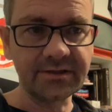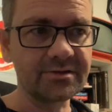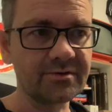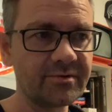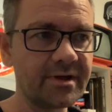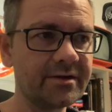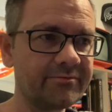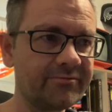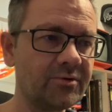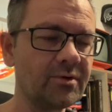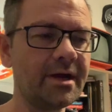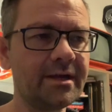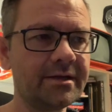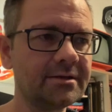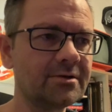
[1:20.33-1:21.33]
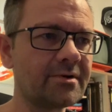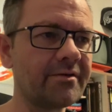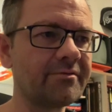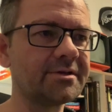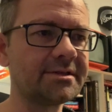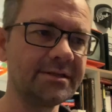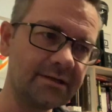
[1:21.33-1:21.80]
So we have to add
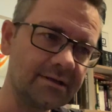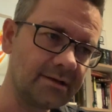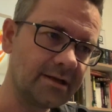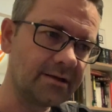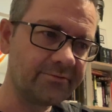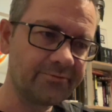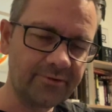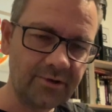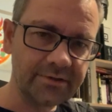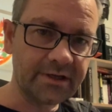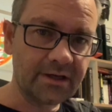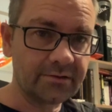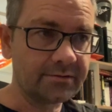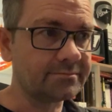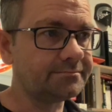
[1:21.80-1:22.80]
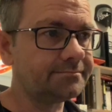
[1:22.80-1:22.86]
gravity and let it fall down.